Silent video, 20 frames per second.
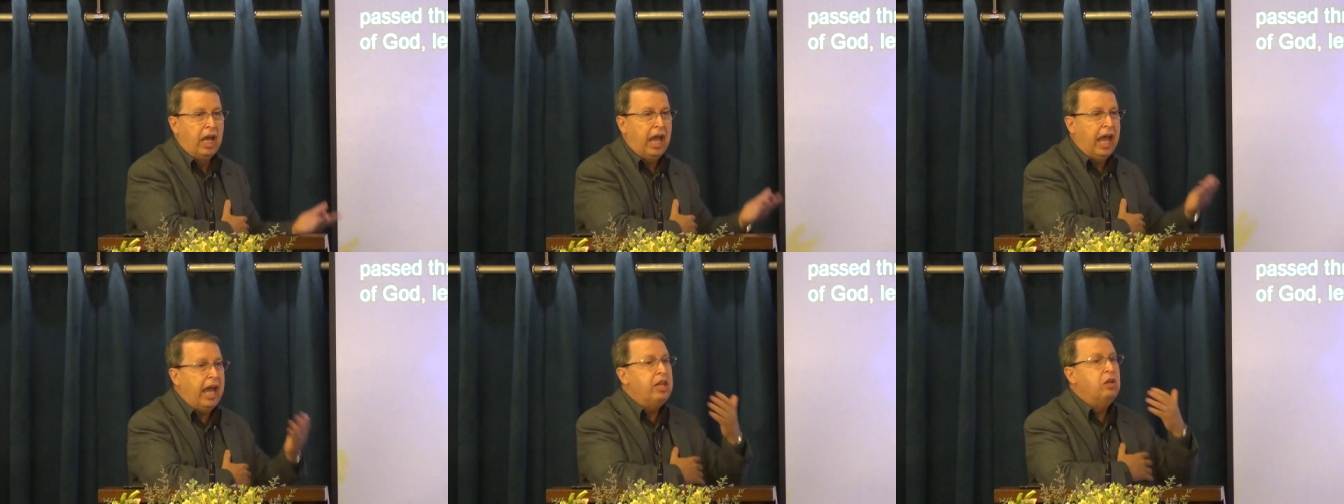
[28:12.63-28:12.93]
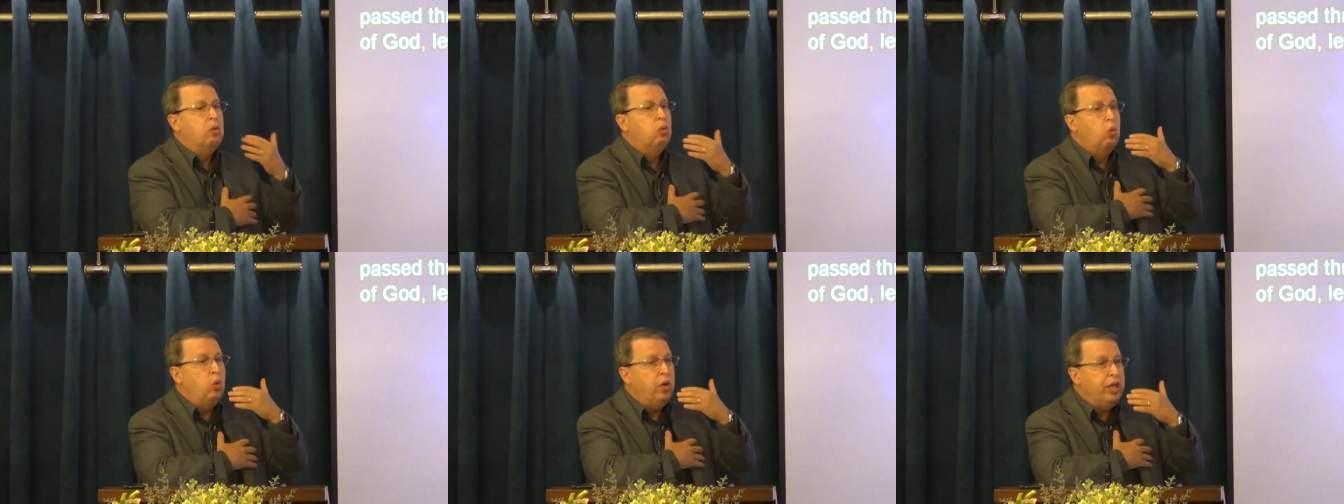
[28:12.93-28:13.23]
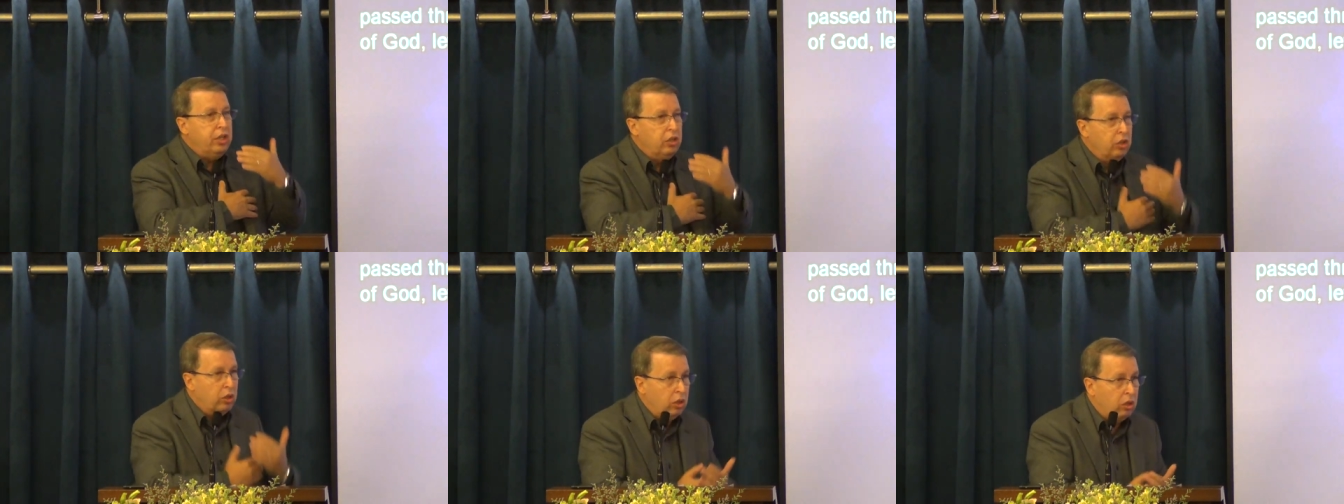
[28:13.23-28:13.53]
And
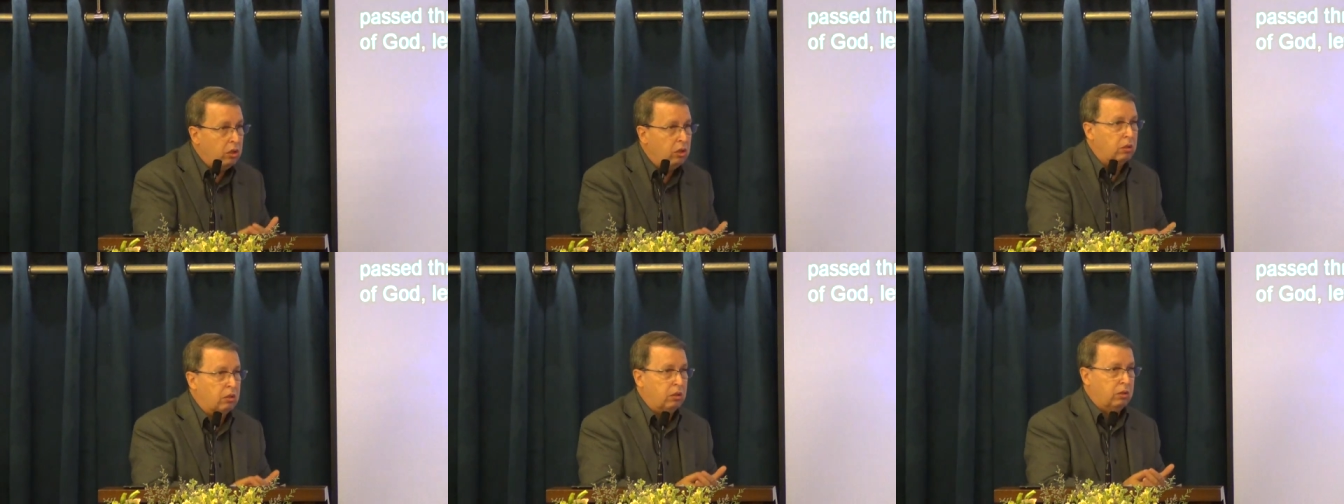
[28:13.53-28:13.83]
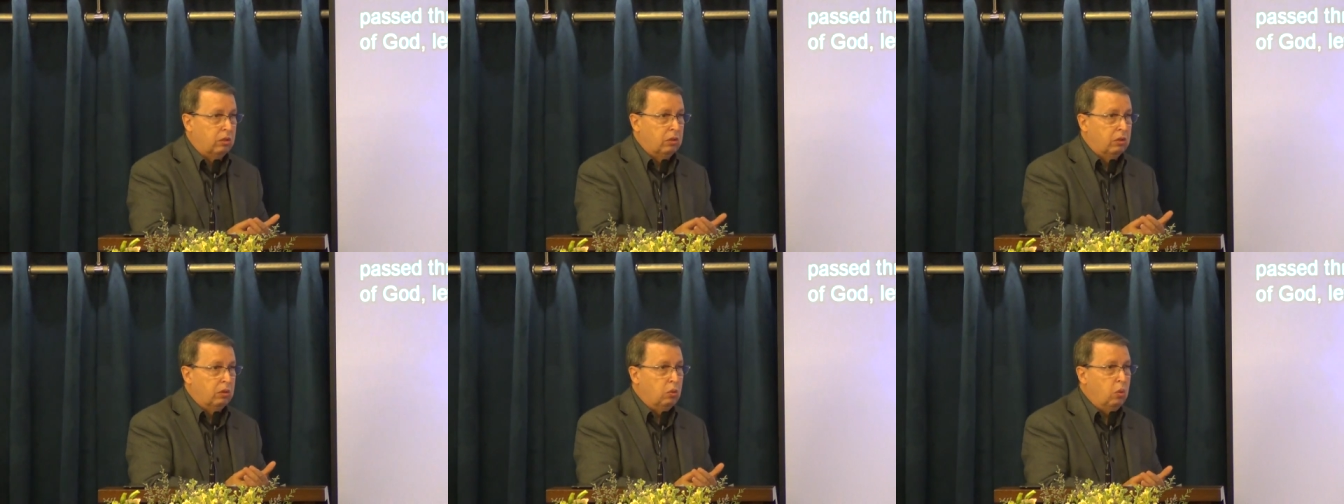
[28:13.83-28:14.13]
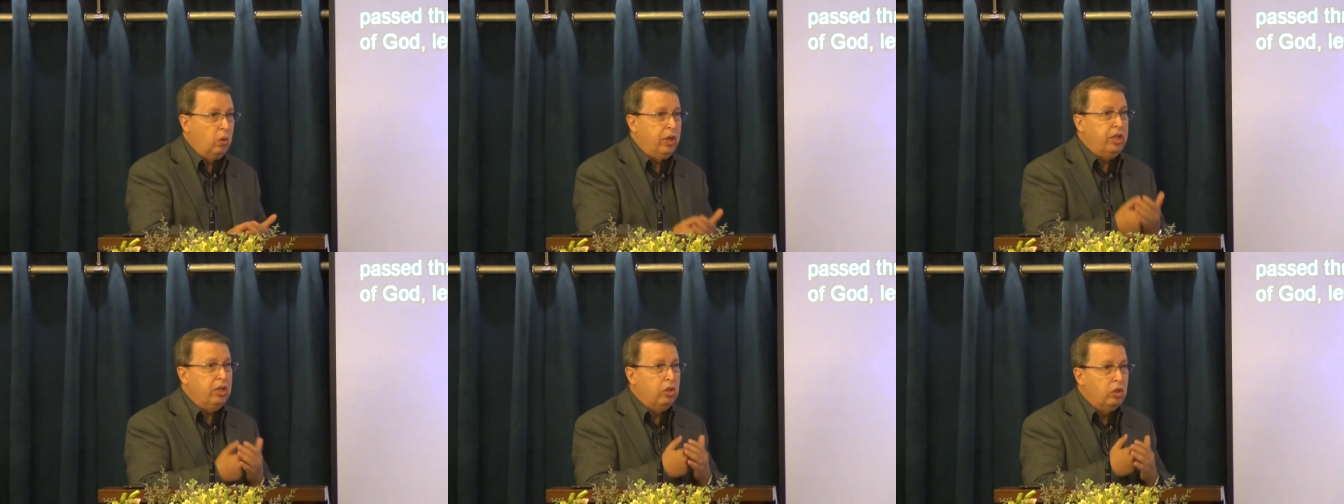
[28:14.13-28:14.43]
we know,
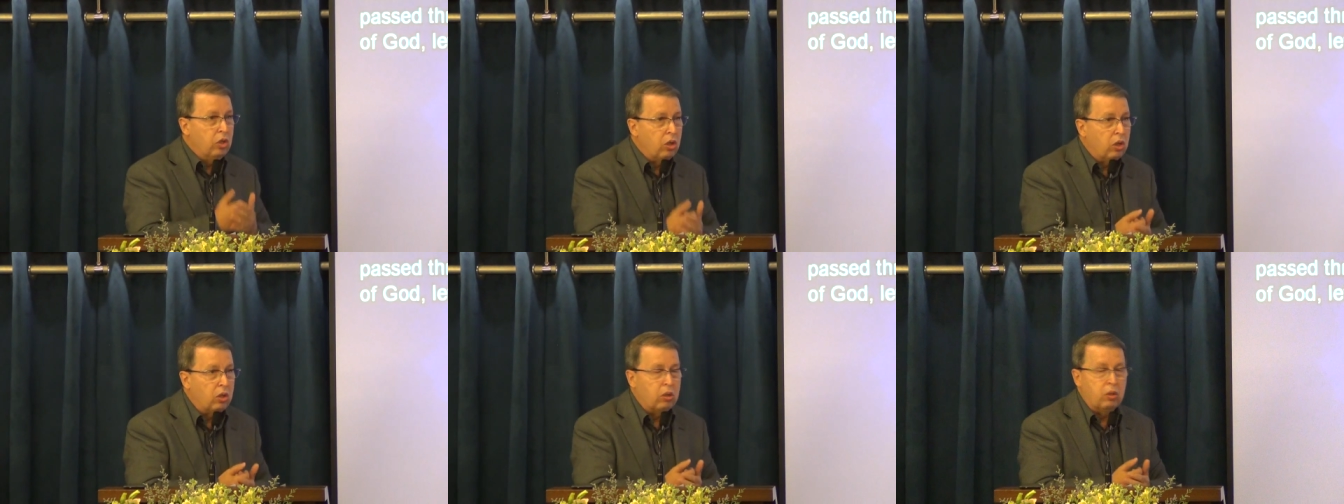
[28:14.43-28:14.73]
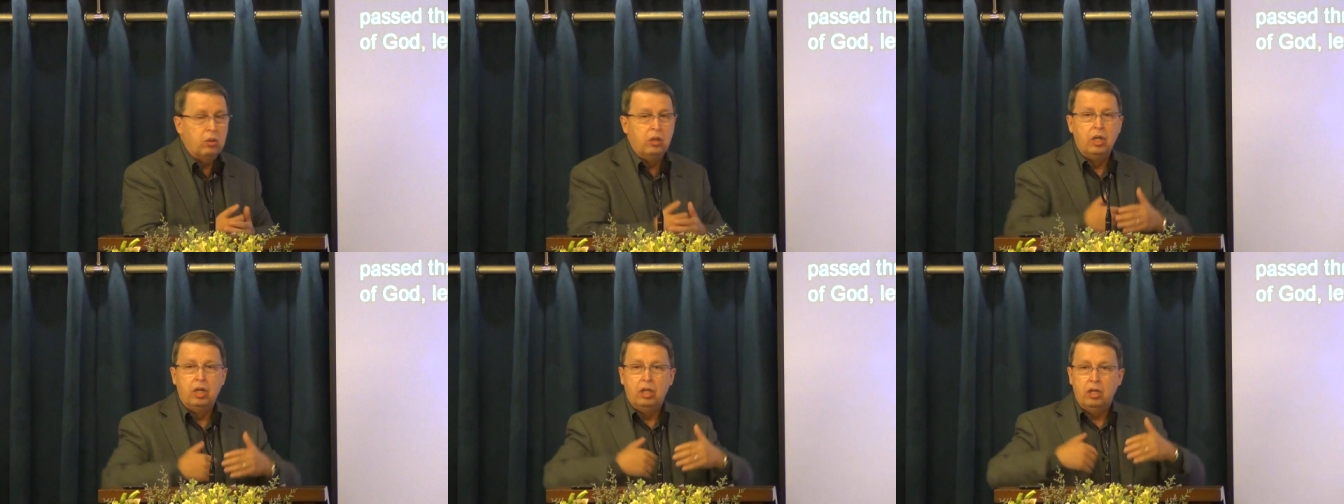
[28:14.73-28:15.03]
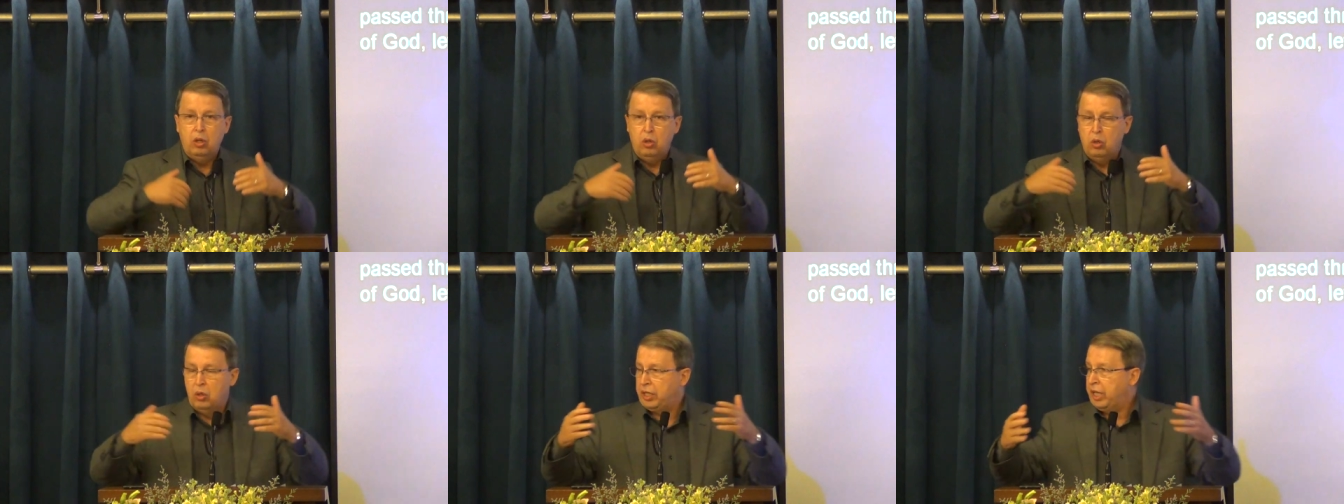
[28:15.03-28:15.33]

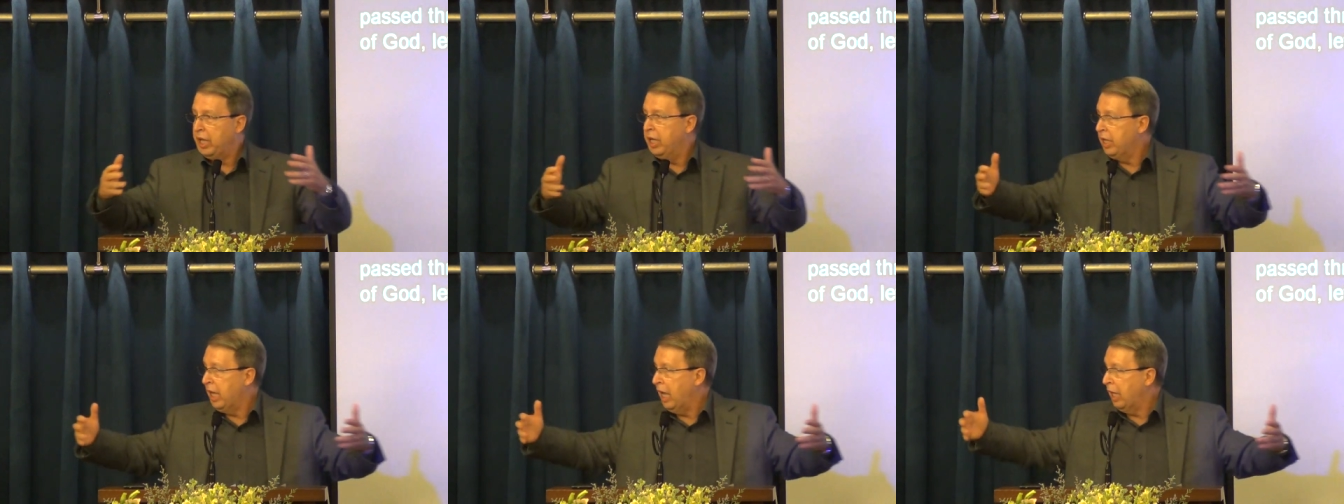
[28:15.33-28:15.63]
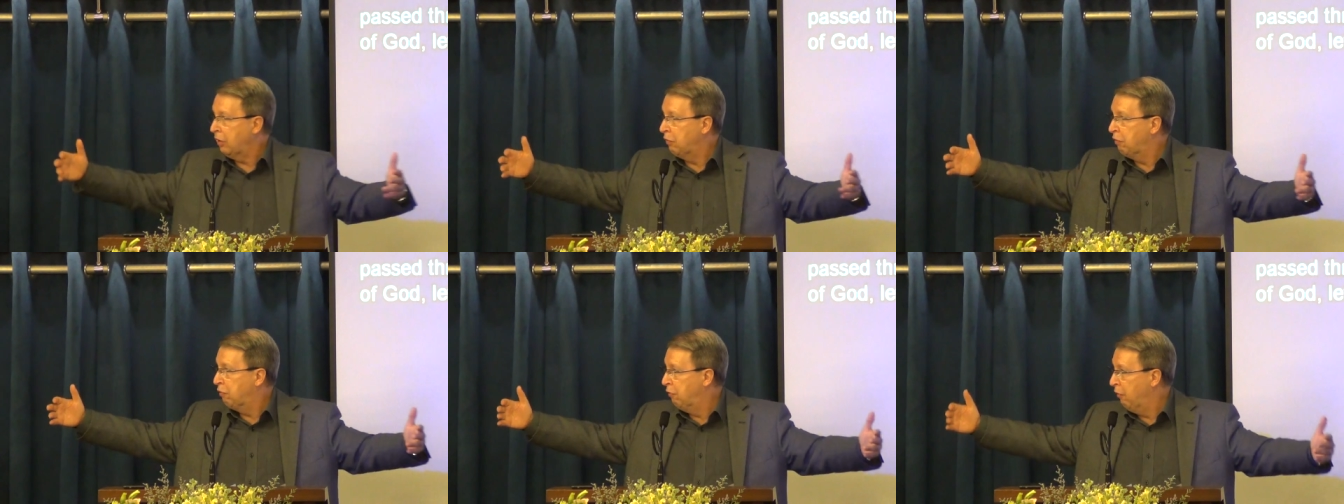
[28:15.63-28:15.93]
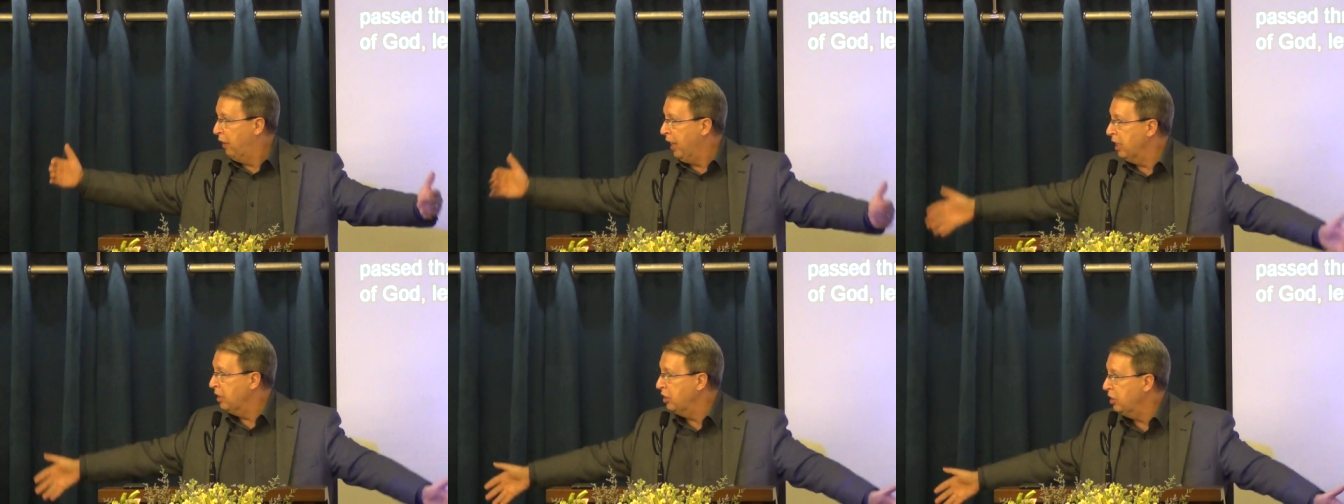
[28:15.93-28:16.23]
looking at
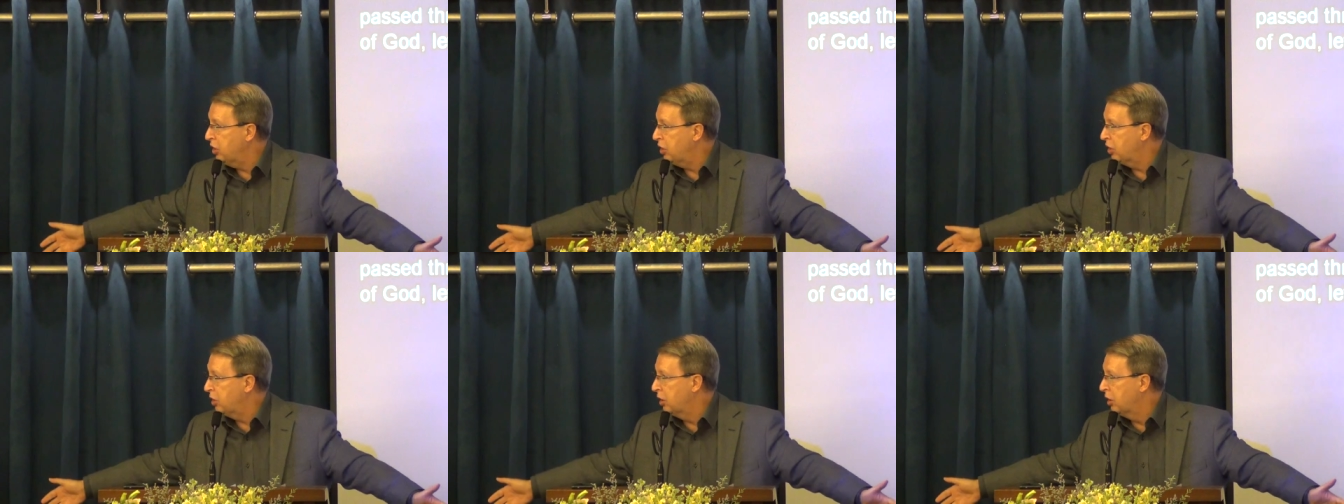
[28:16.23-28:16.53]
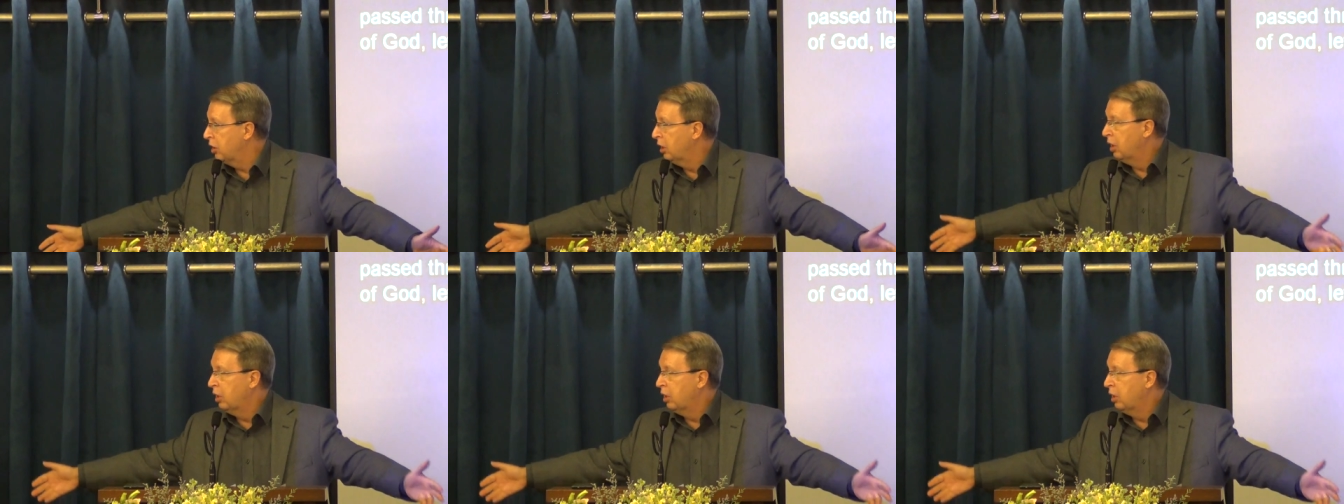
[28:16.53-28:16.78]
friends